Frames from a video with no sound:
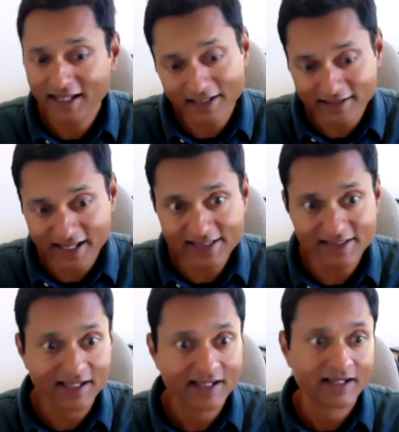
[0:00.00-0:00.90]
It takes
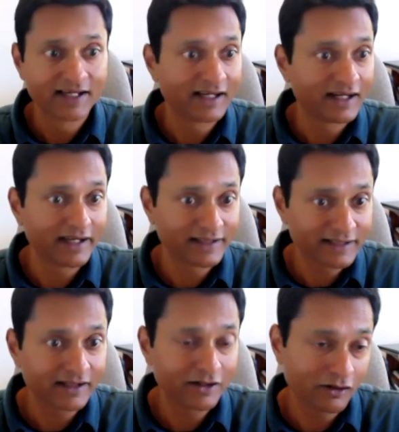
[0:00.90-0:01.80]
uh,
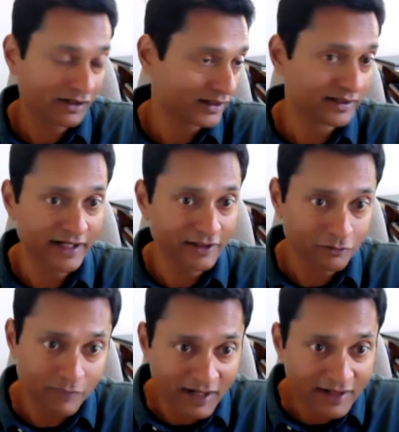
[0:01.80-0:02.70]
it you know credit
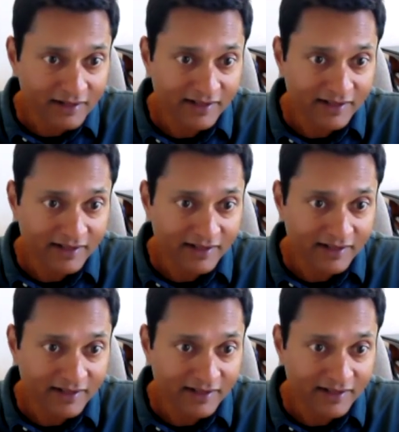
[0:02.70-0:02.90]
to Mark.